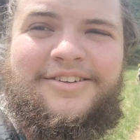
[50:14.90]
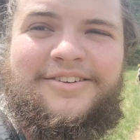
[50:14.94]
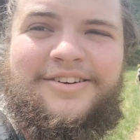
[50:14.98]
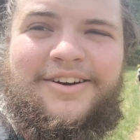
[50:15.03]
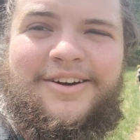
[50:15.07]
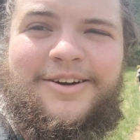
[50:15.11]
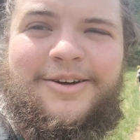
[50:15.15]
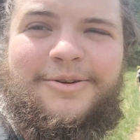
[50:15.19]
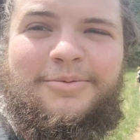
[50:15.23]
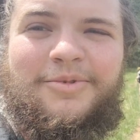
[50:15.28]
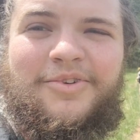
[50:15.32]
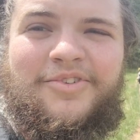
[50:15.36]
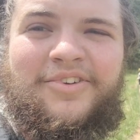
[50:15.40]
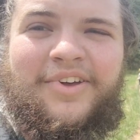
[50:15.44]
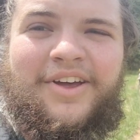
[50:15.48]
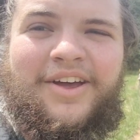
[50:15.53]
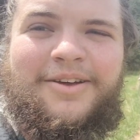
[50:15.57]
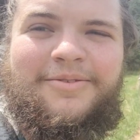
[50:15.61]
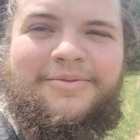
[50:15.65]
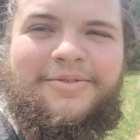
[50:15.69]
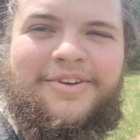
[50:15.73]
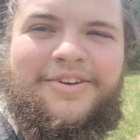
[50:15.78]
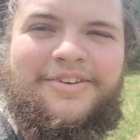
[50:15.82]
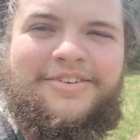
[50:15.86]
still right here
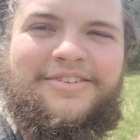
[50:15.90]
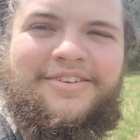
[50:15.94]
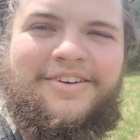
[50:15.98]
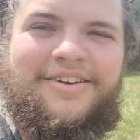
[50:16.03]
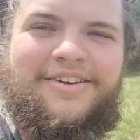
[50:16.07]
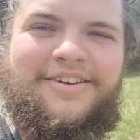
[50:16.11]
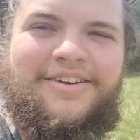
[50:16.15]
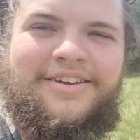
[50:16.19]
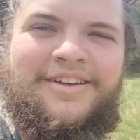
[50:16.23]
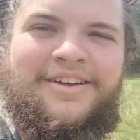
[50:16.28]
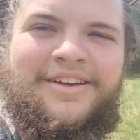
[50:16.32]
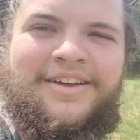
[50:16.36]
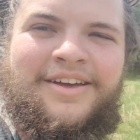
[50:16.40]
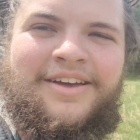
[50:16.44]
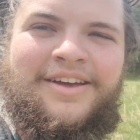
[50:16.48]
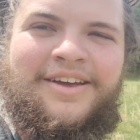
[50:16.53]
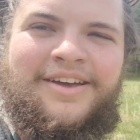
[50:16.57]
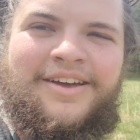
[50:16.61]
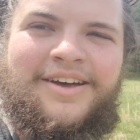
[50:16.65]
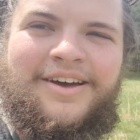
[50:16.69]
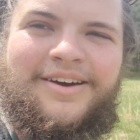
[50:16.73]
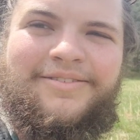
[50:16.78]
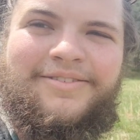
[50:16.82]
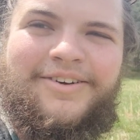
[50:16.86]
beside me, so
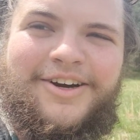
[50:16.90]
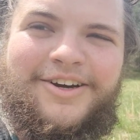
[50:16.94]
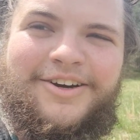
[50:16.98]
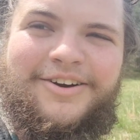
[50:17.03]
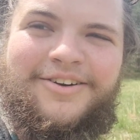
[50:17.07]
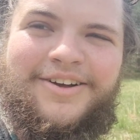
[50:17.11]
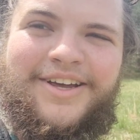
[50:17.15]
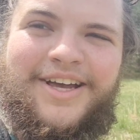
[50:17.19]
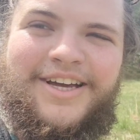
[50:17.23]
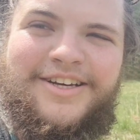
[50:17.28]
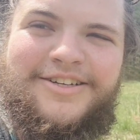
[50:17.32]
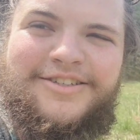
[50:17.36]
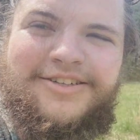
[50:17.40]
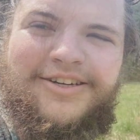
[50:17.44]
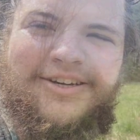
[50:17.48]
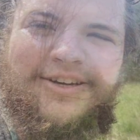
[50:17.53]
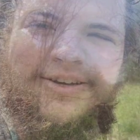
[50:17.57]
I better go catch